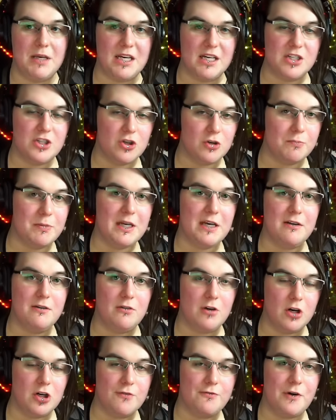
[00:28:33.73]
because you're
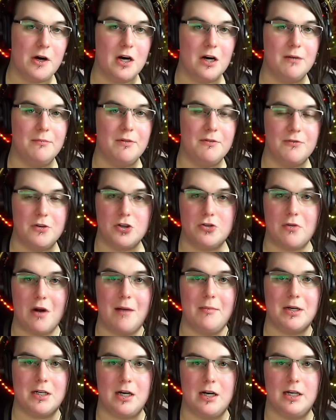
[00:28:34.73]
being farmed for
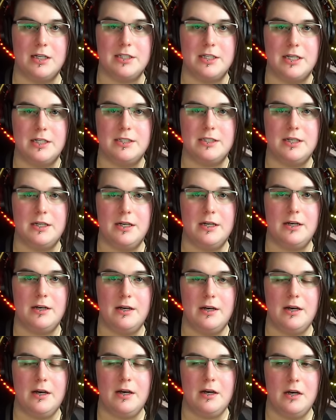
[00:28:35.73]
drama content.
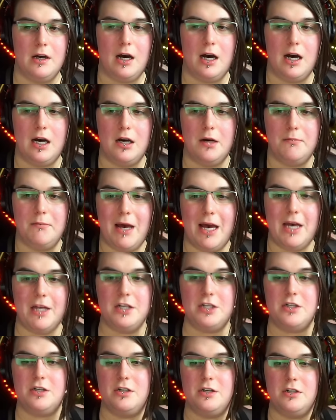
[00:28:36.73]
Um,
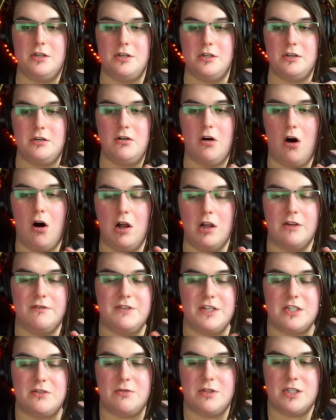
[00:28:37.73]
and all
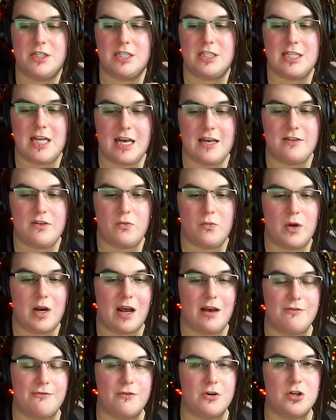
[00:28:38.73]
of this was to say that
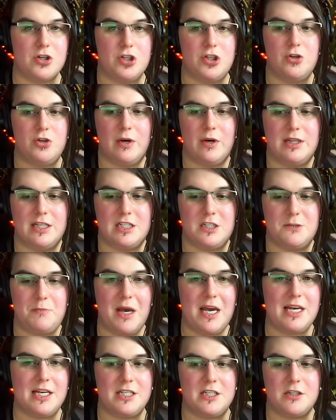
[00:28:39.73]
when I first joined the
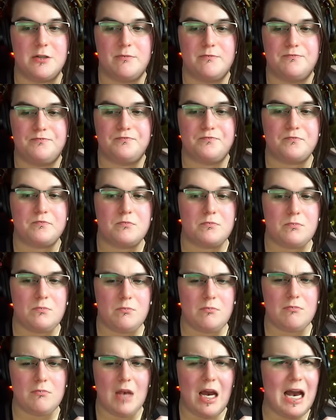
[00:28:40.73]
space,
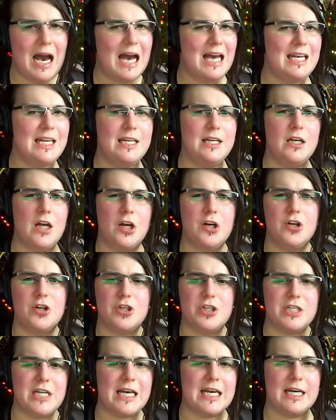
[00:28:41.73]
I didn't
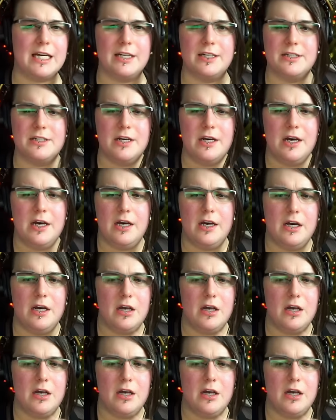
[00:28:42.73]
understand